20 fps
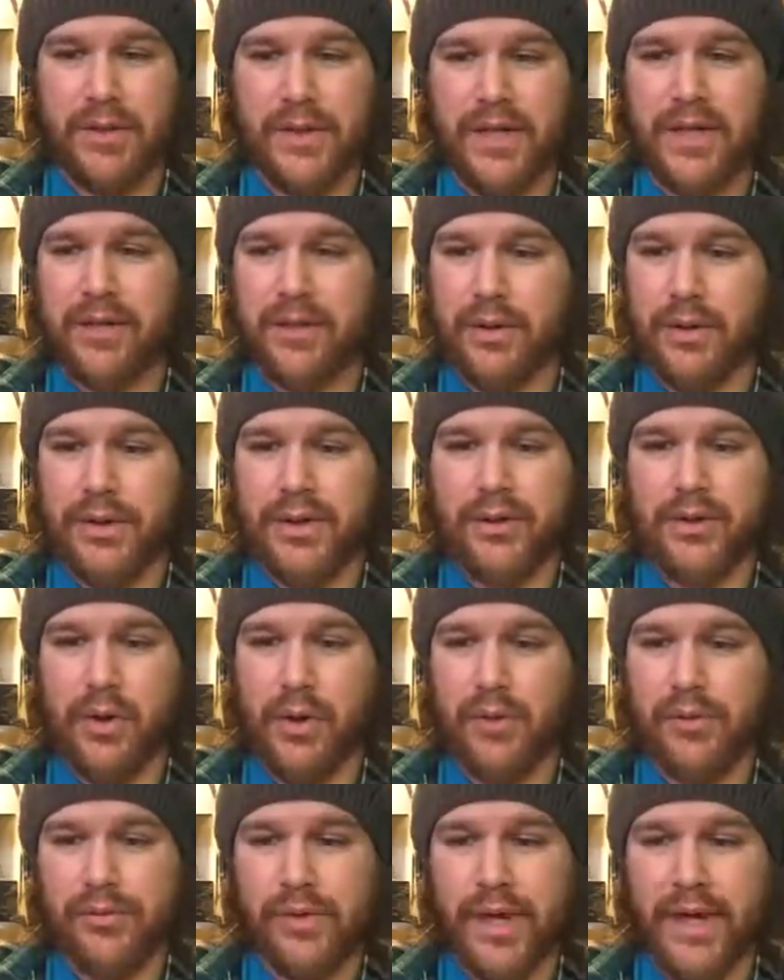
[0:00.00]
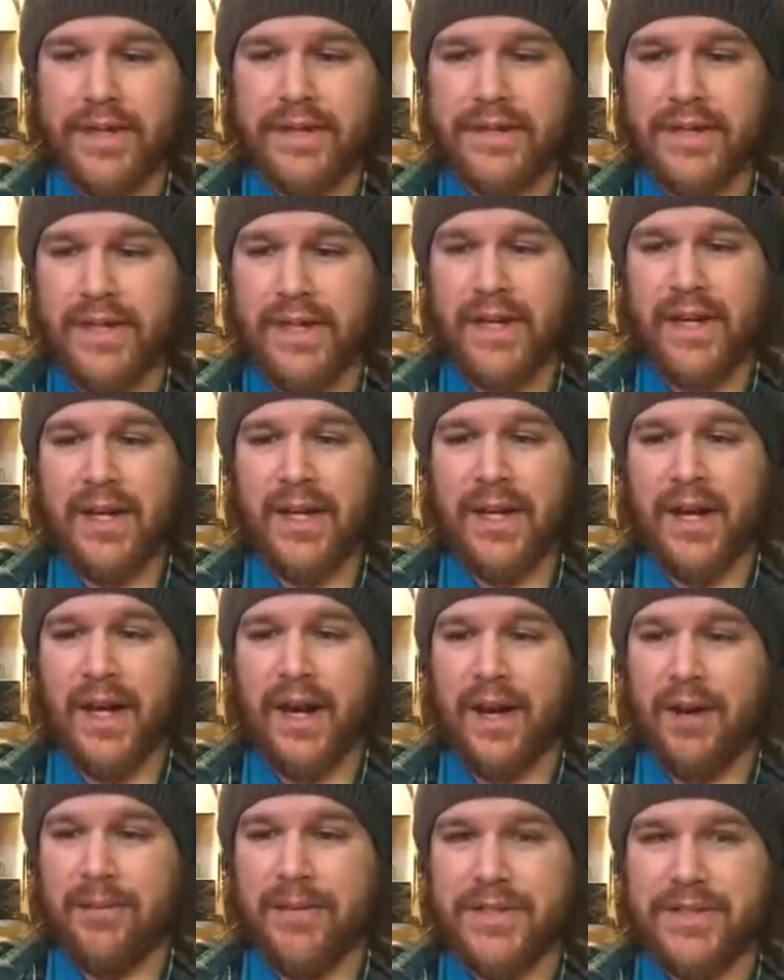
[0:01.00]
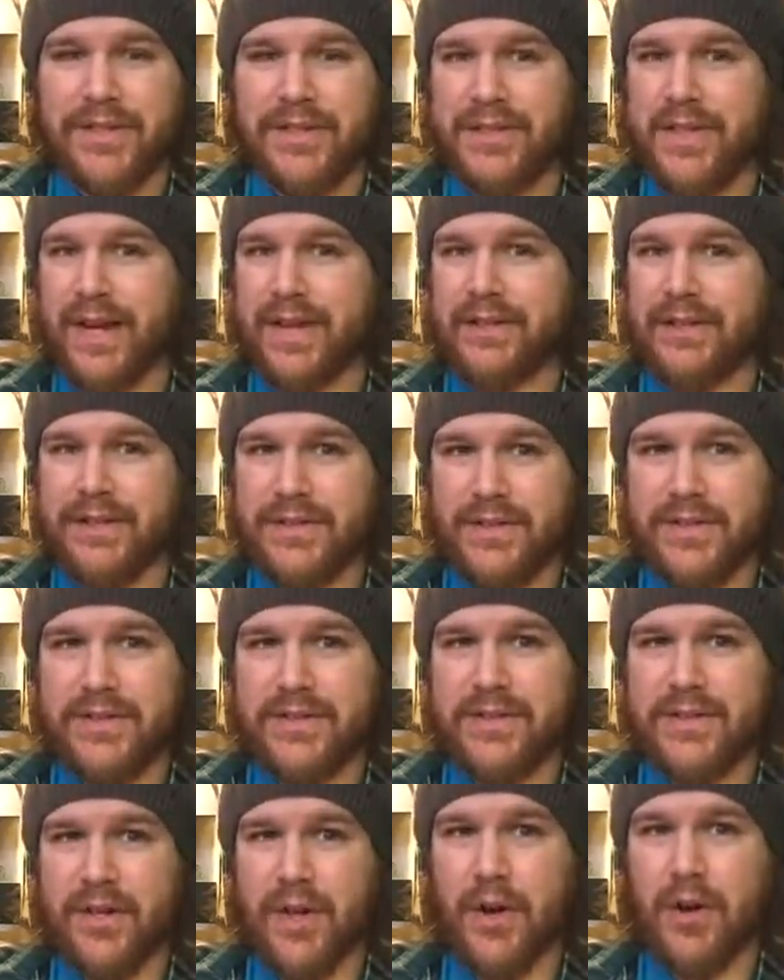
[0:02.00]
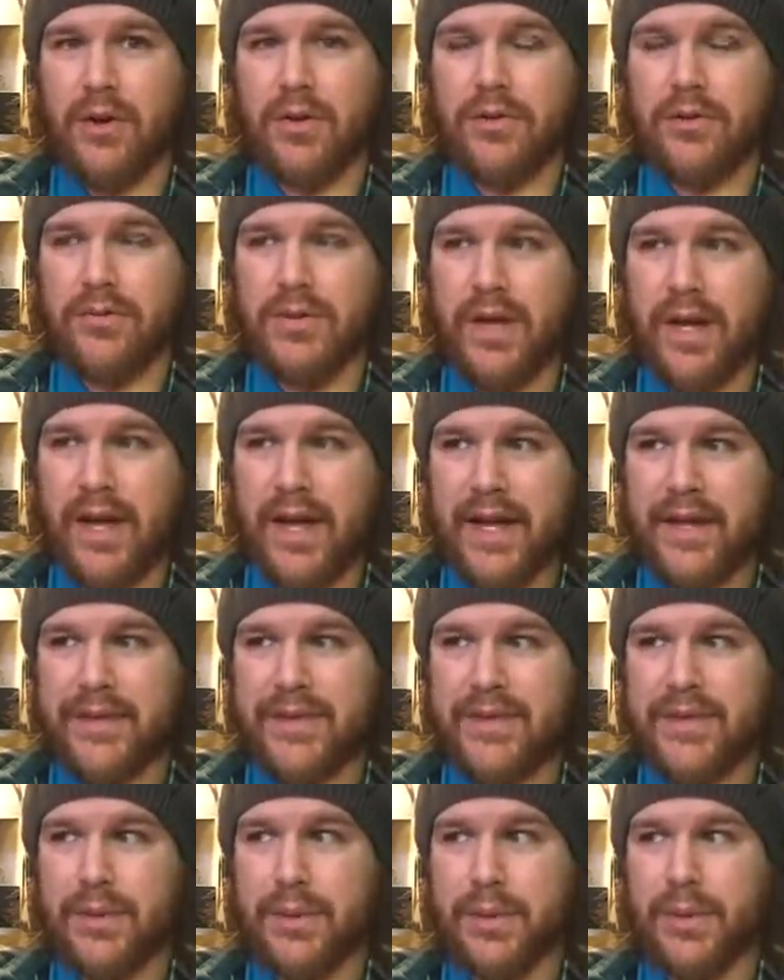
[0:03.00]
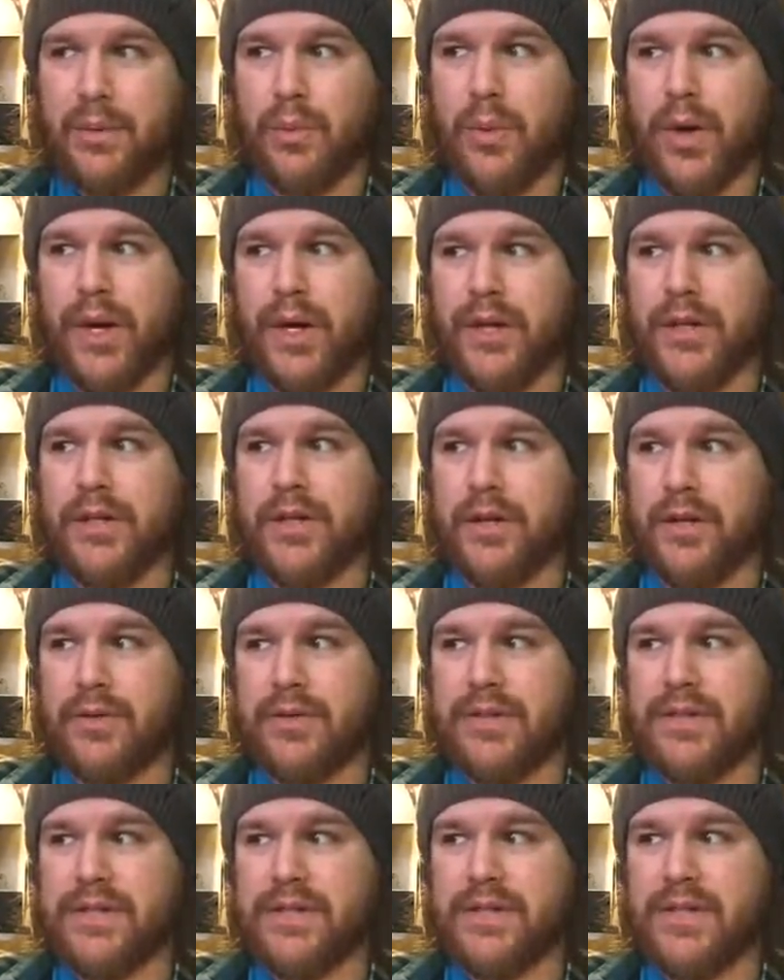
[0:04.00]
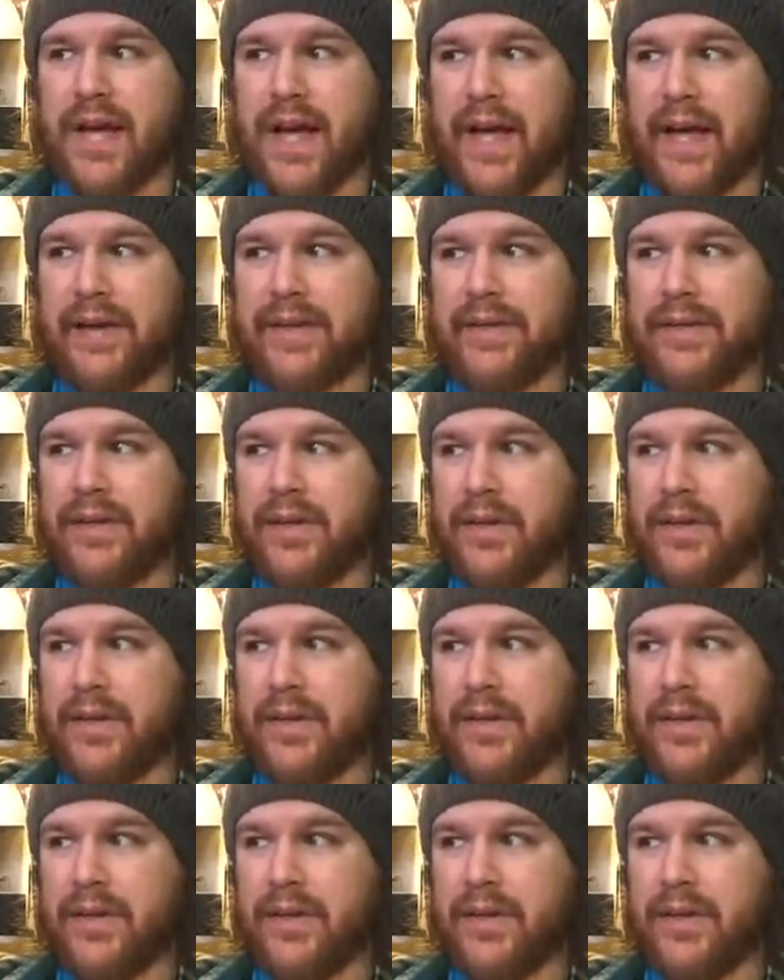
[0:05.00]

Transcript: hero in her own right, and she's got this edge to her where she's not